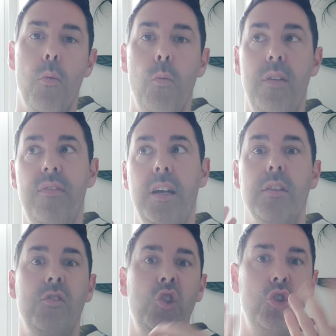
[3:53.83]
We think
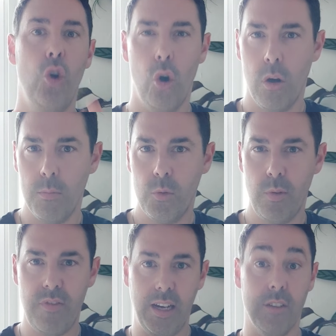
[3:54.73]
of storms,
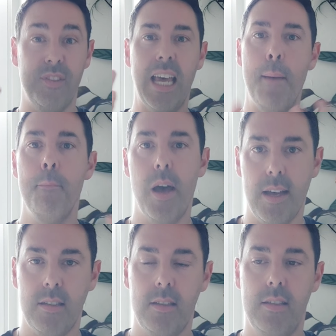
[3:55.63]
we think of
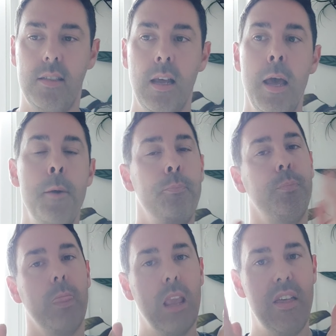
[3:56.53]
tempests.
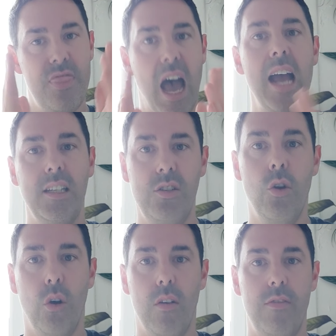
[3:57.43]
That is
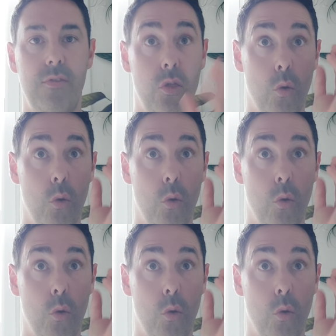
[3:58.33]
north.